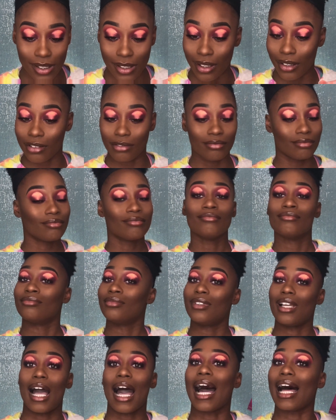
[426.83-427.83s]
So
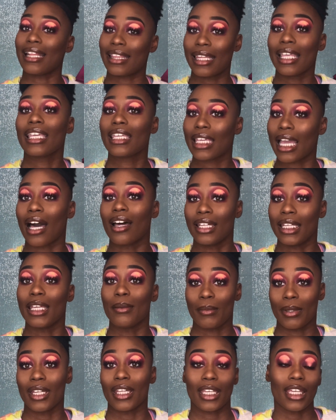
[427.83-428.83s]
I think y'all
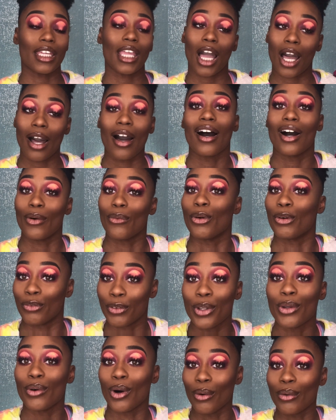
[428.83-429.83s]
need me to give y'all a
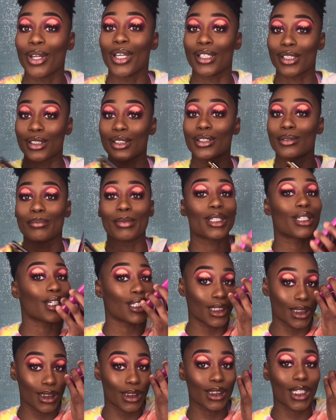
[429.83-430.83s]
review on this
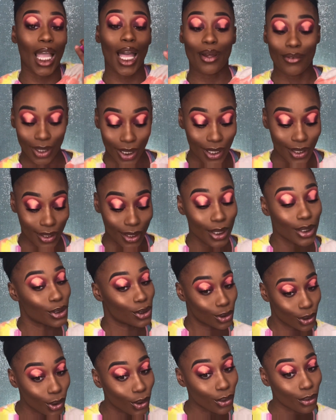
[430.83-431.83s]
because y'all need
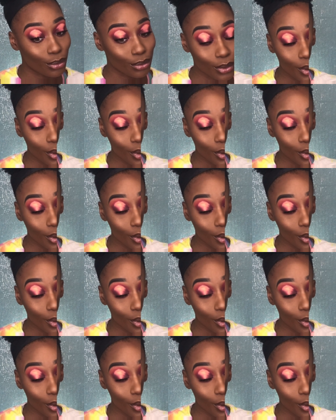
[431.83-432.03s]
this too.